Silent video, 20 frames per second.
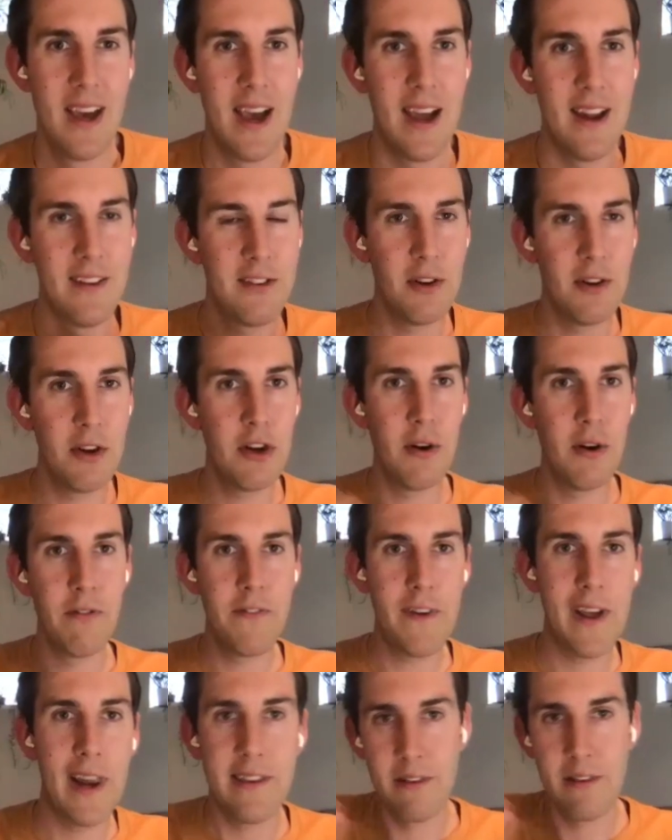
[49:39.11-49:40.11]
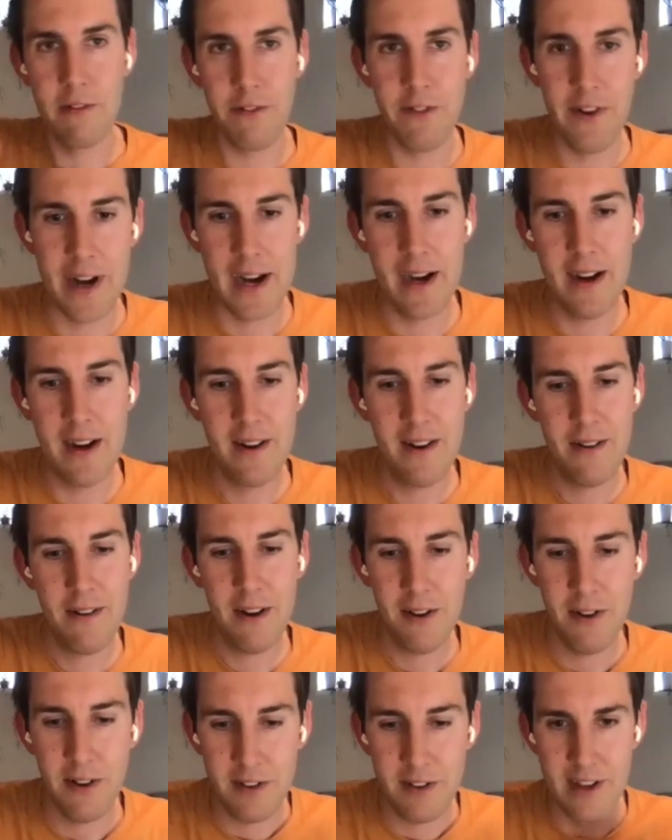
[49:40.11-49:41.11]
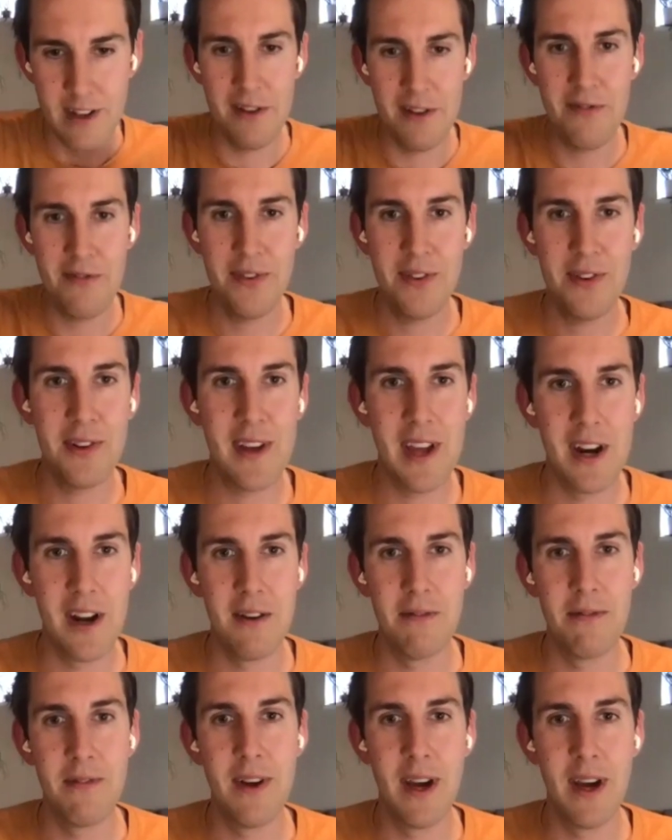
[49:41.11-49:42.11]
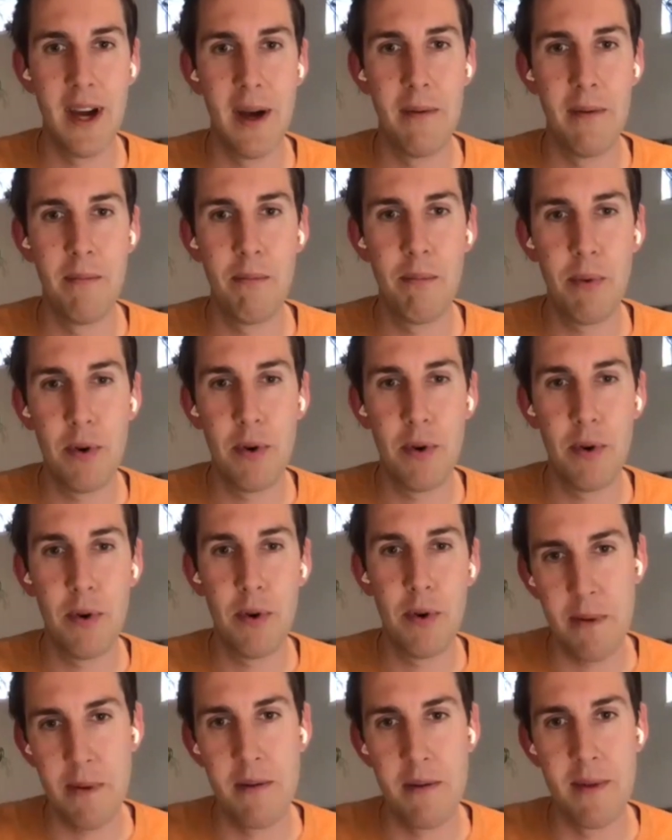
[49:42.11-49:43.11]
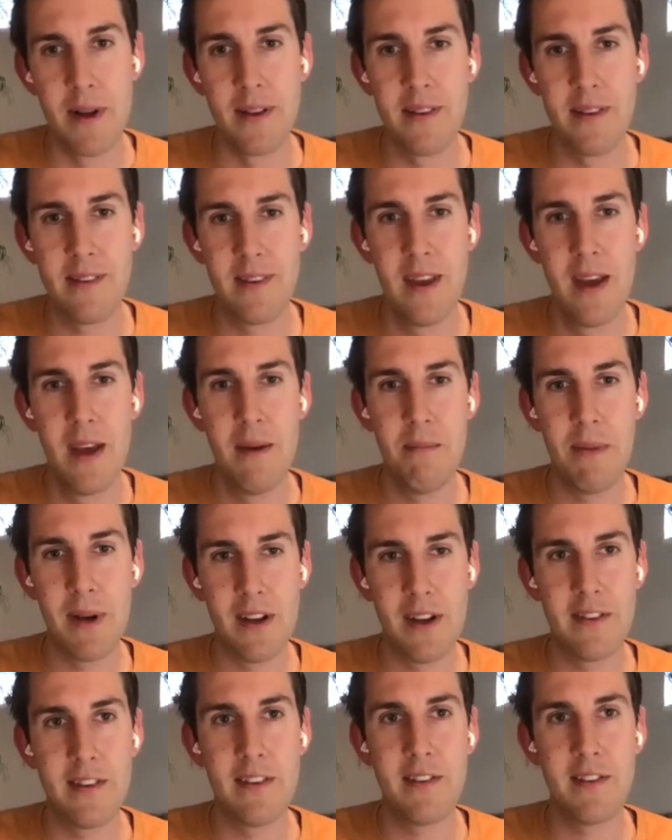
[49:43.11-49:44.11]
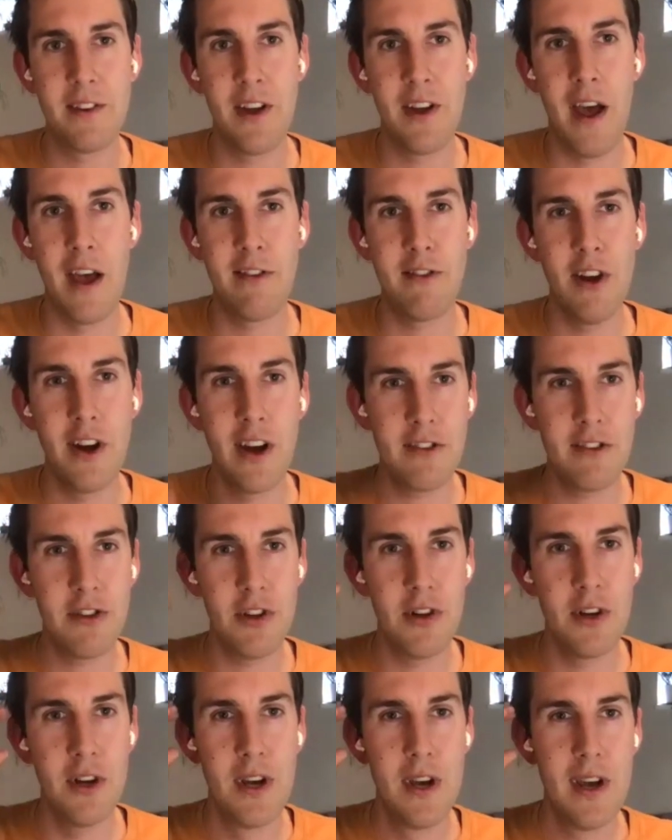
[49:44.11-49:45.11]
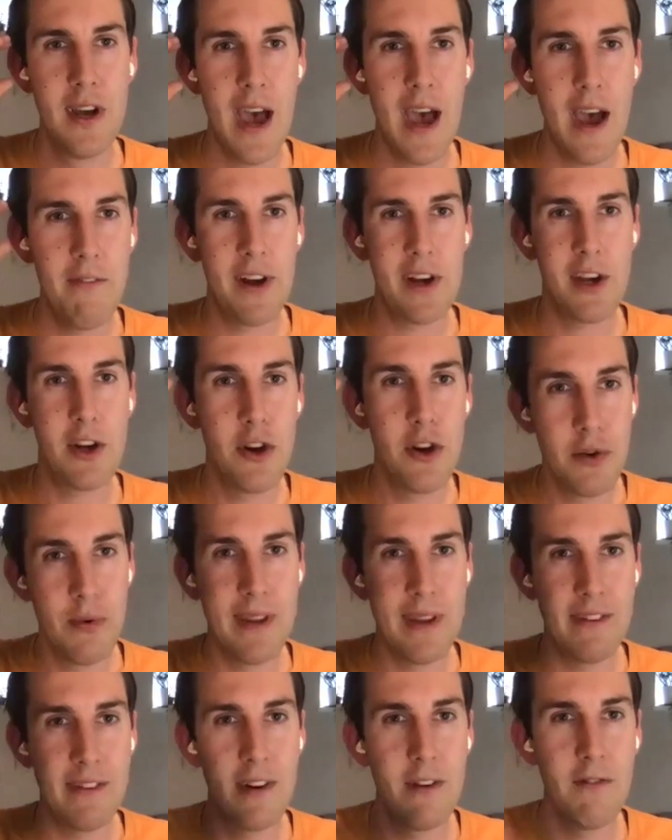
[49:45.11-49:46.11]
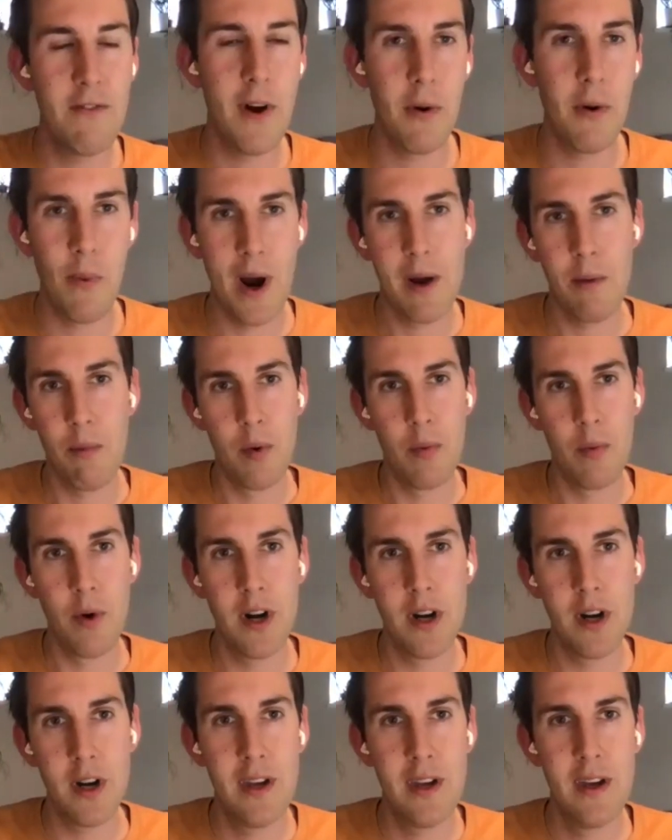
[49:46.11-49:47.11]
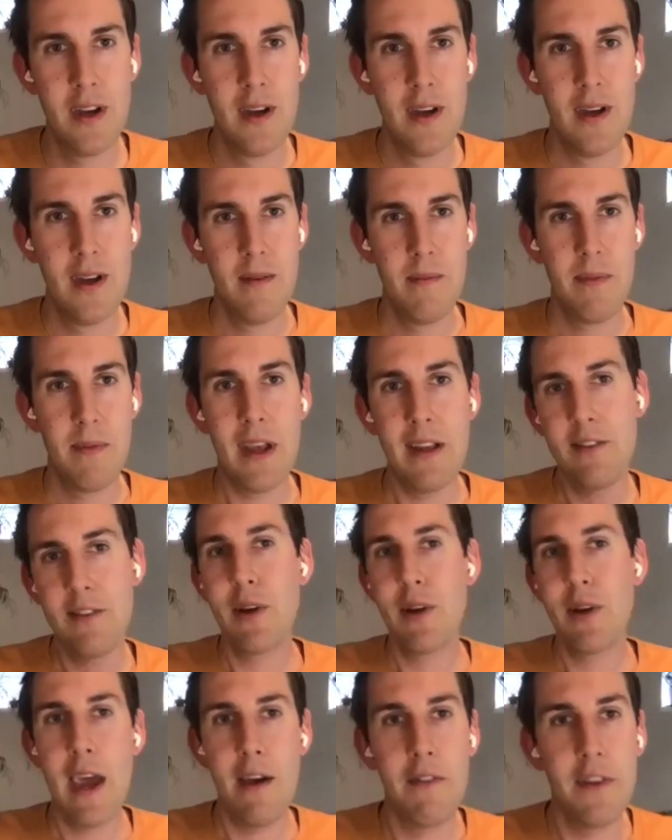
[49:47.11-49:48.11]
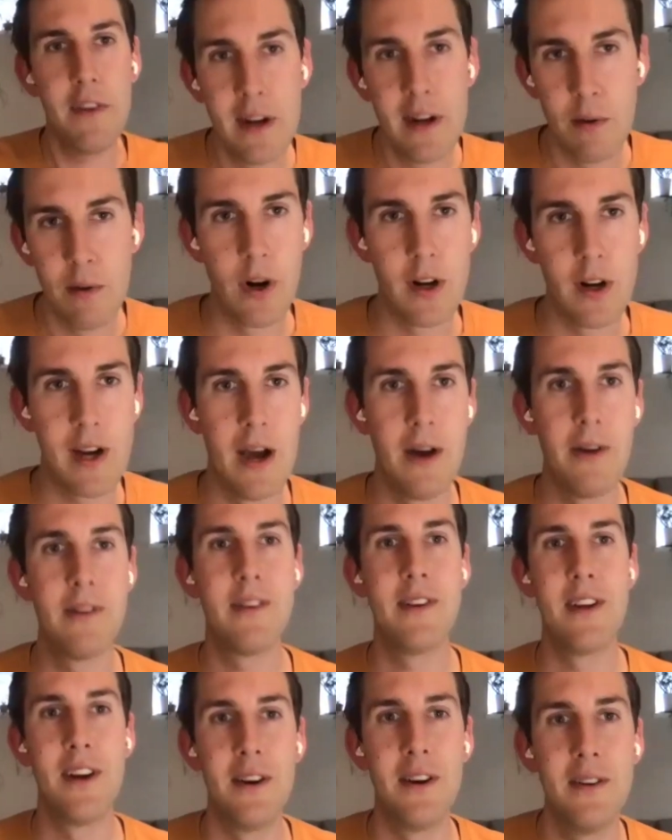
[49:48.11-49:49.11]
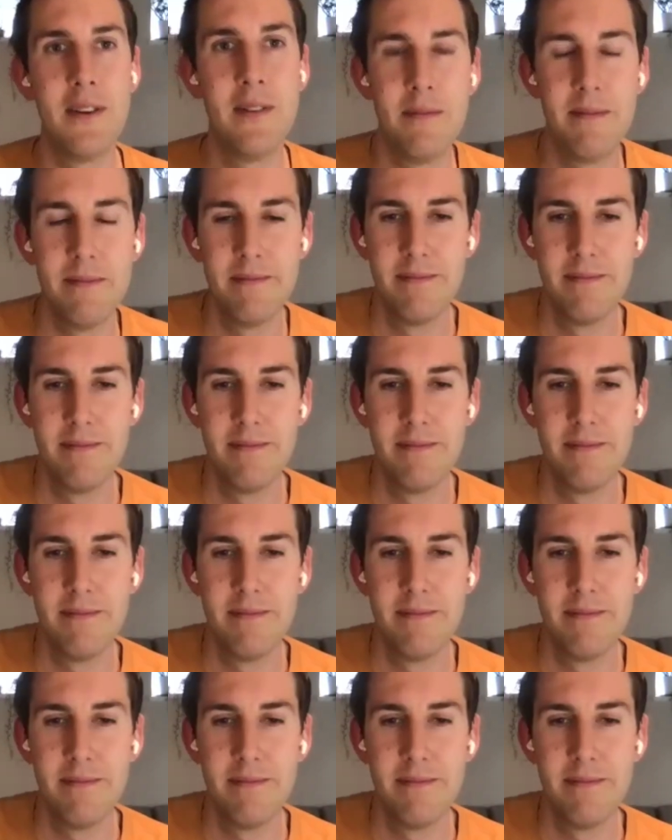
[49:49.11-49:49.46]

And so you don't feel as afraid yourself to kind of uh, pursue experiments, because it's, yeah, as long as you have a good reason for why it would work, it's okay if it didn't work out, you know?